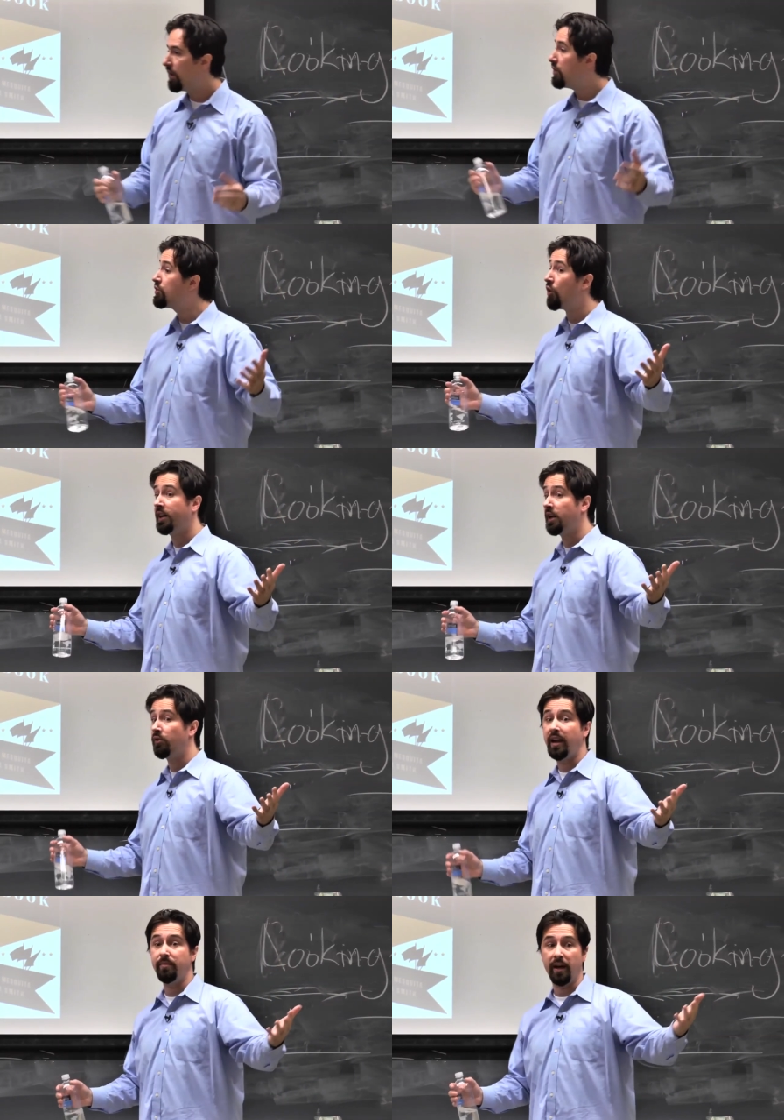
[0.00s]
Saudi
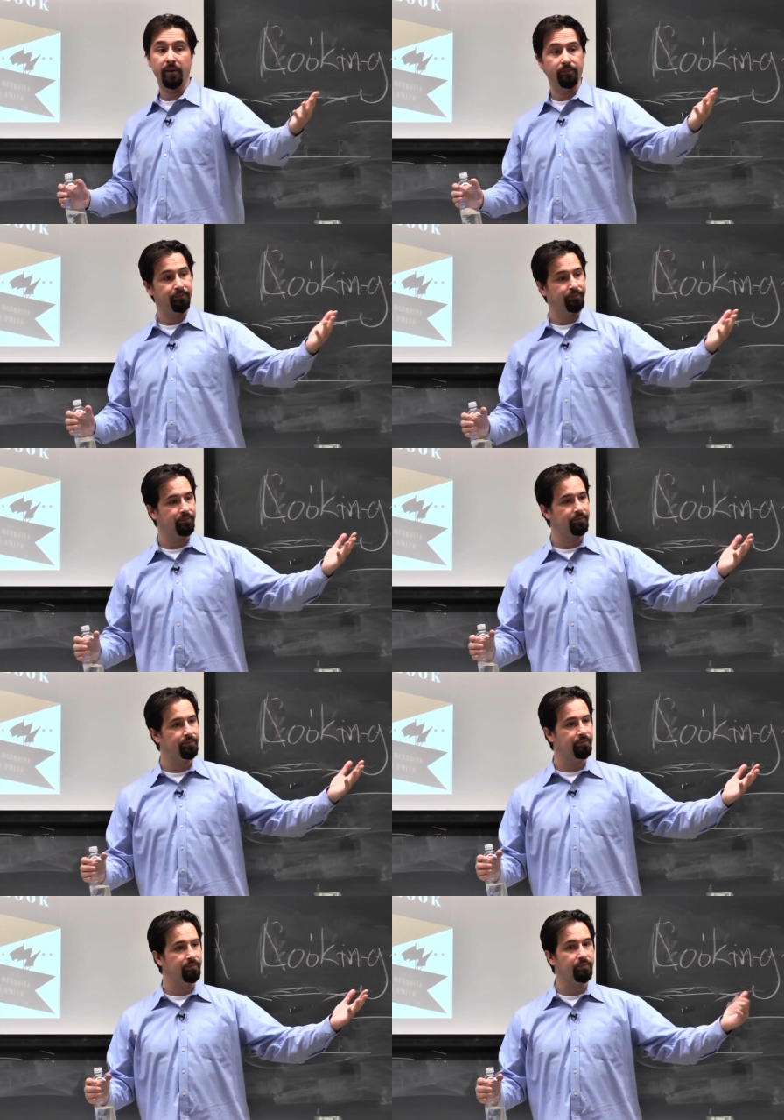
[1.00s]
Arabia,
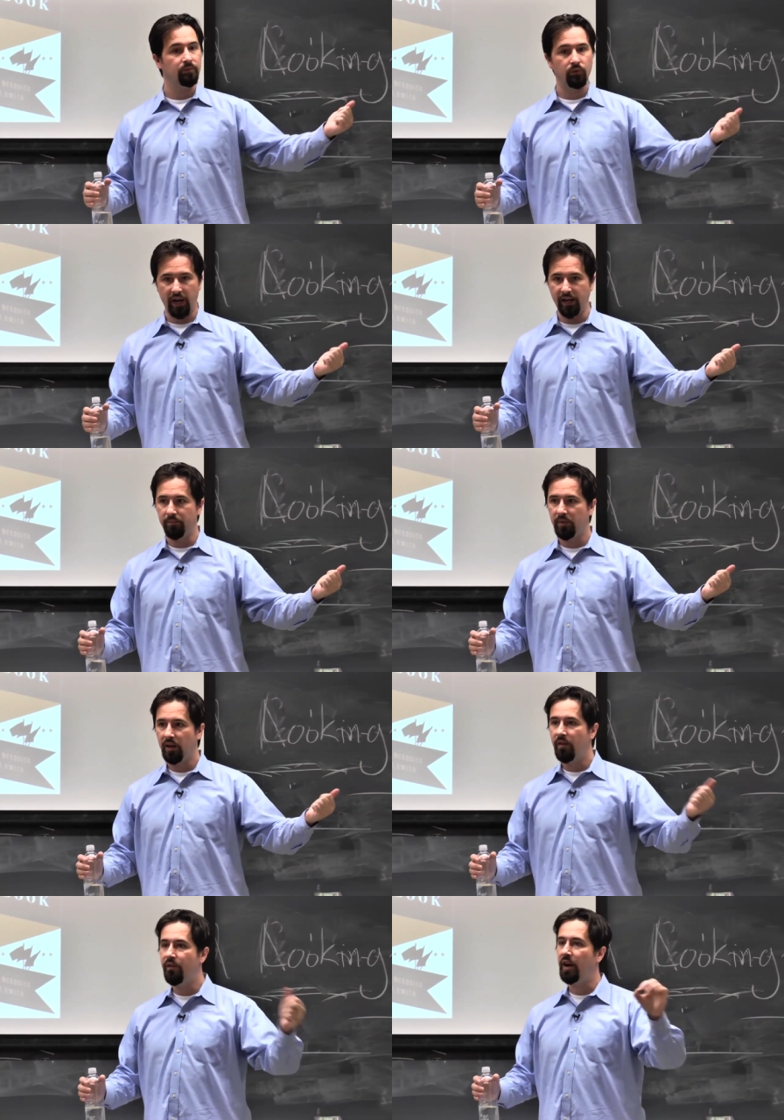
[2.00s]
right?
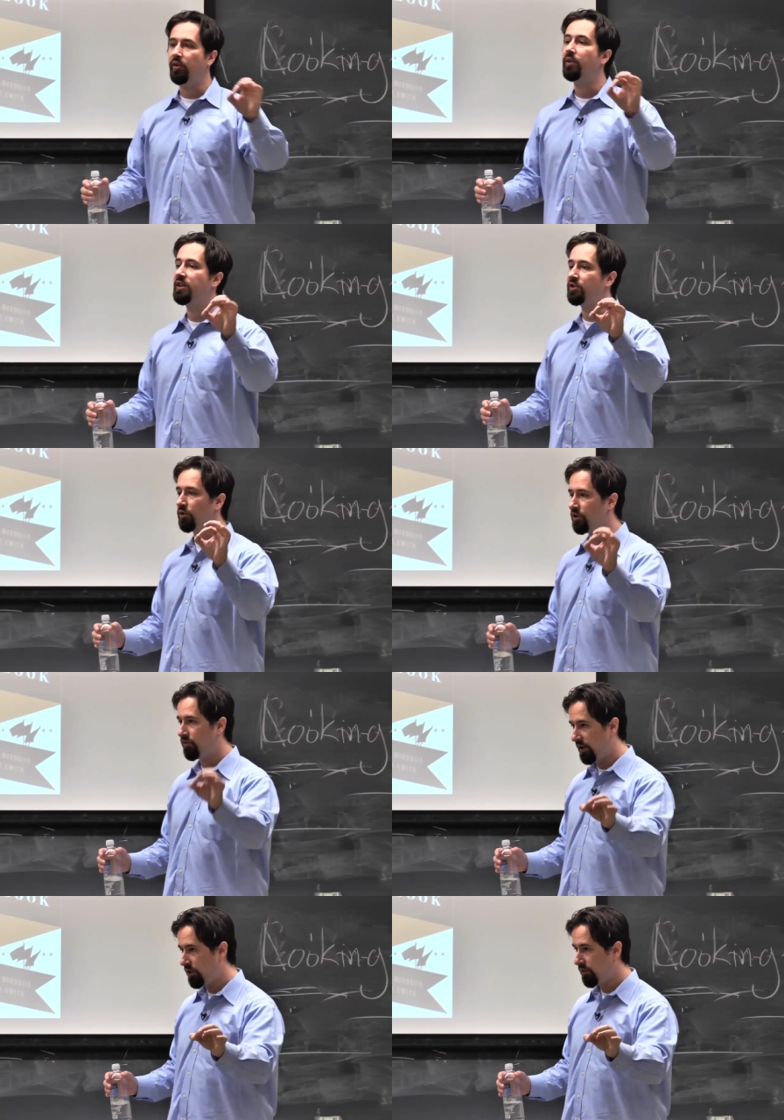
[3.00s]
Very resource
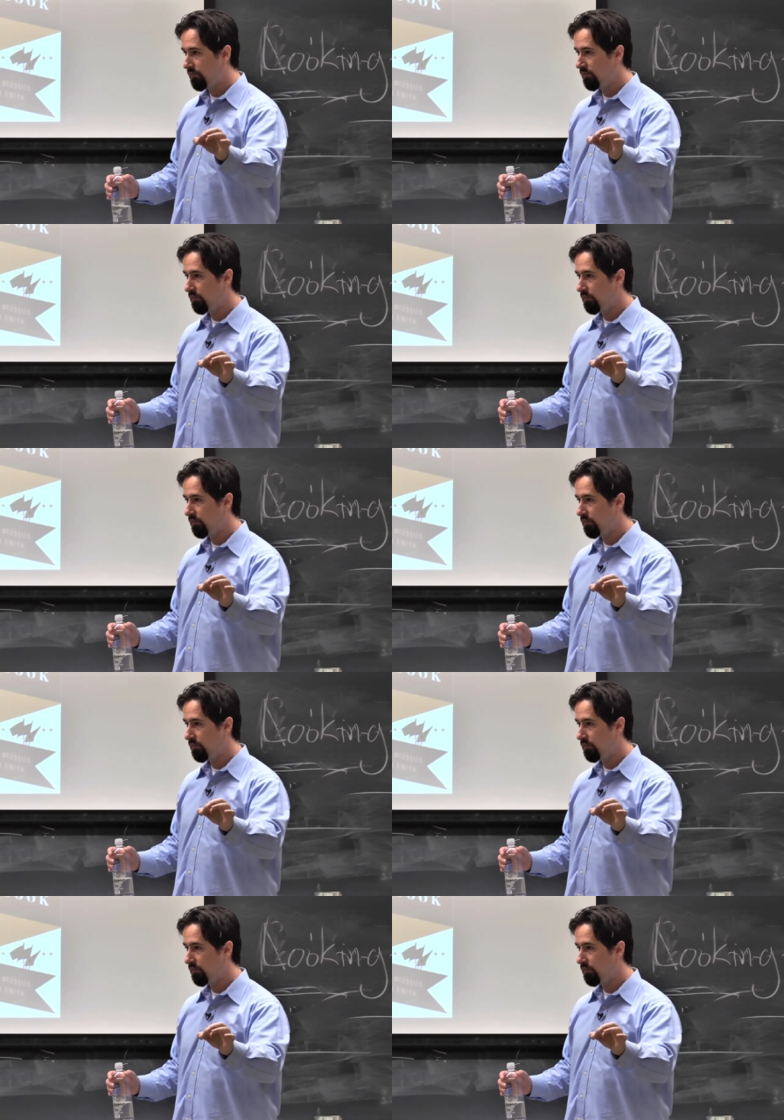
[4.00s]
rich,